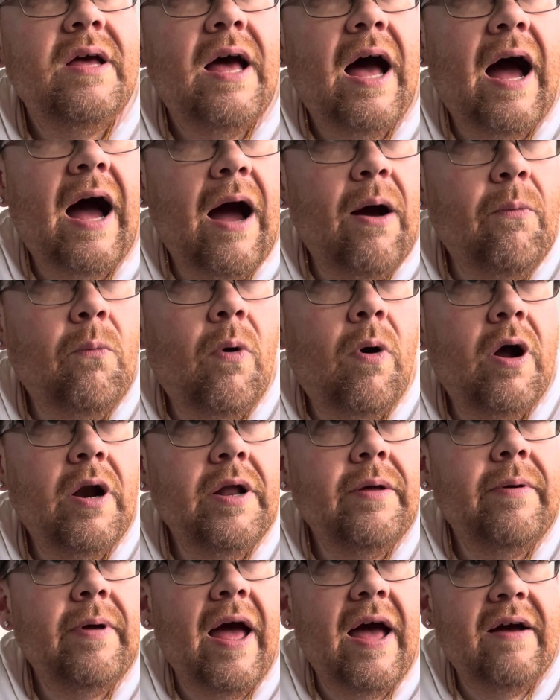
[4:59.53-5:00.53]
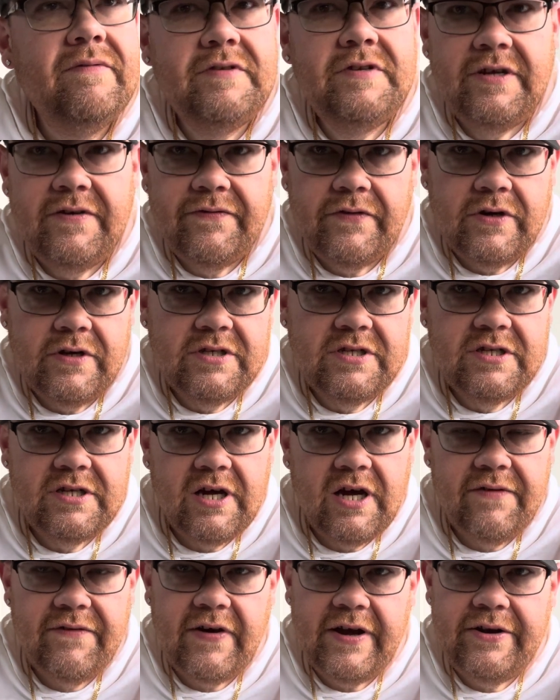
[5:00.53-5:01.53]
I want to have different
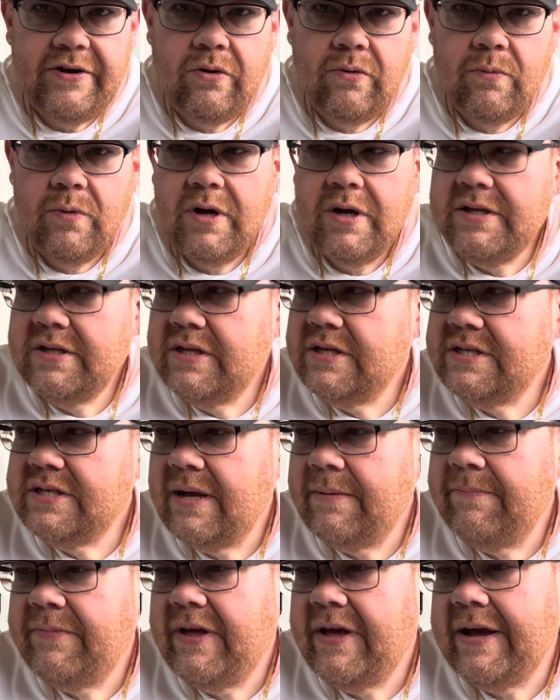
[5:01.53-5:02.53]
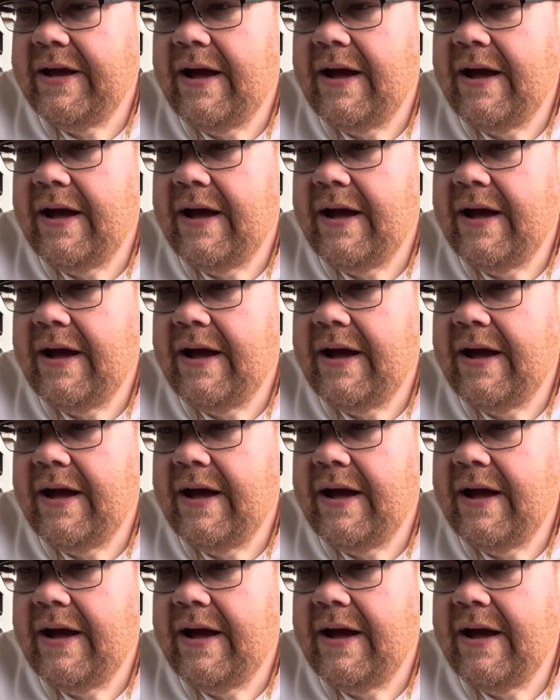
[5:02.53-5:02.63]
stuff. I don't want the same thing.